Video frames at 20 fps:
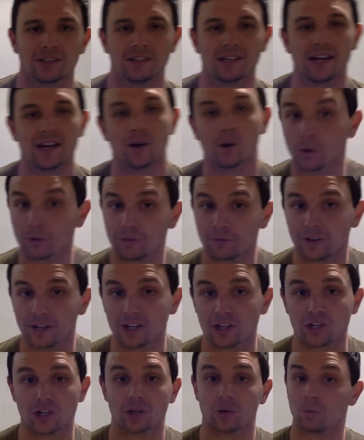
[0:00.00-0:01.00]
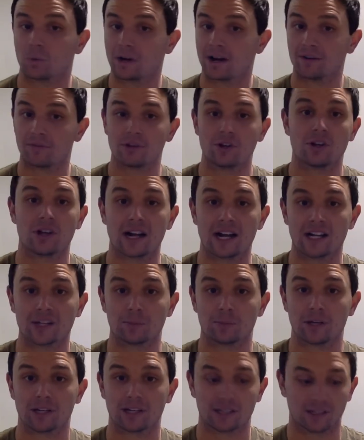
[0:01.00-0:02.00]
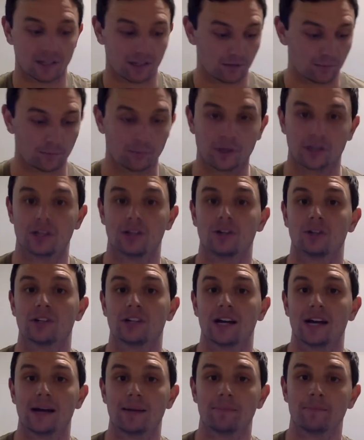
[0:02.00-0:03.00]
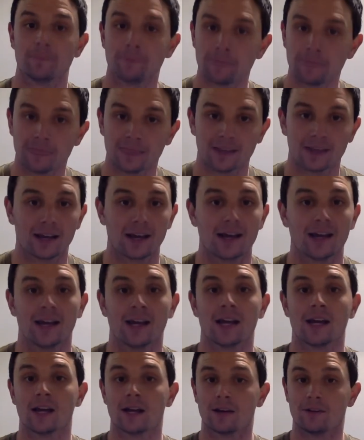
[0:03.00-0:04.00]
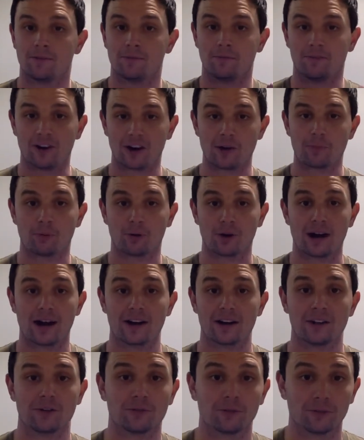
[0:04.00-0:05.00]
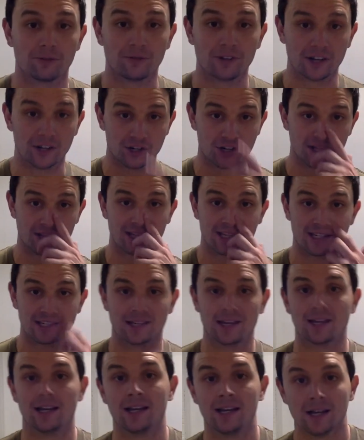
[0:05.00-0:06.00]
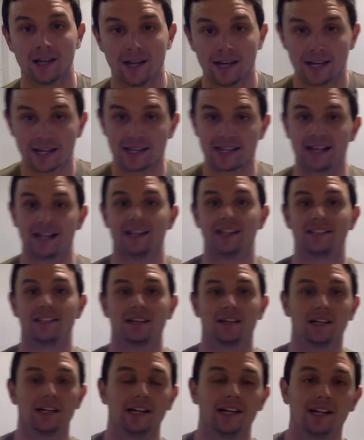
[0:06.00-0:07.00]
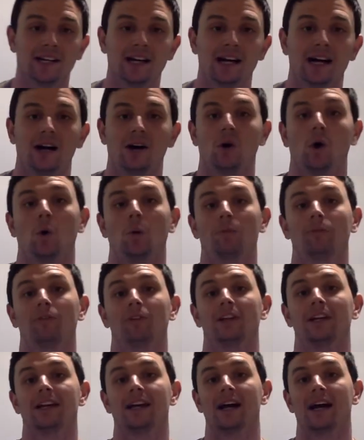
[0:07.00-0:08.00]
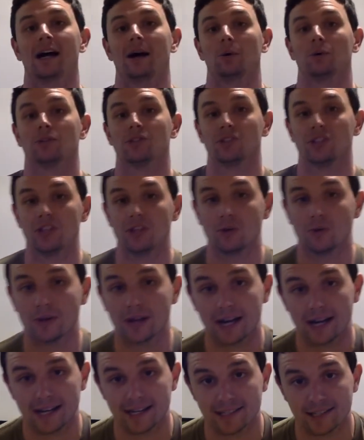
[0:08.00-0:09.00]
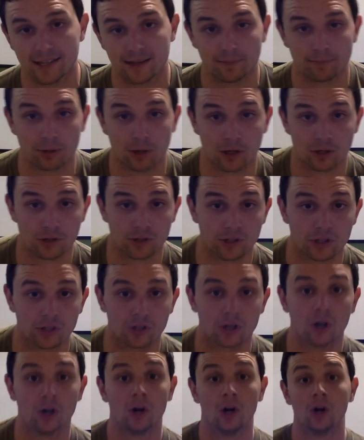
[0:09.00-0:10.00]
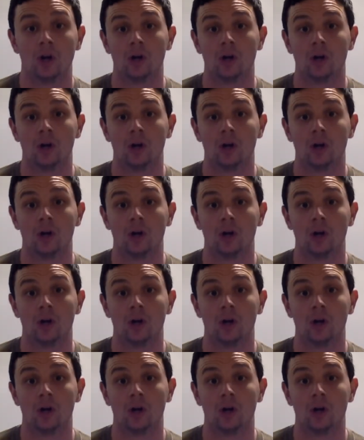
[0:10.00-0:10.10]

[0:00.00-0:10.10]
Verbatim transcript: the day or finish it whenever you guys pick pick your time. Okay. Very proud of you for finishing this, getting it done. Hopefully, I will see you guys in person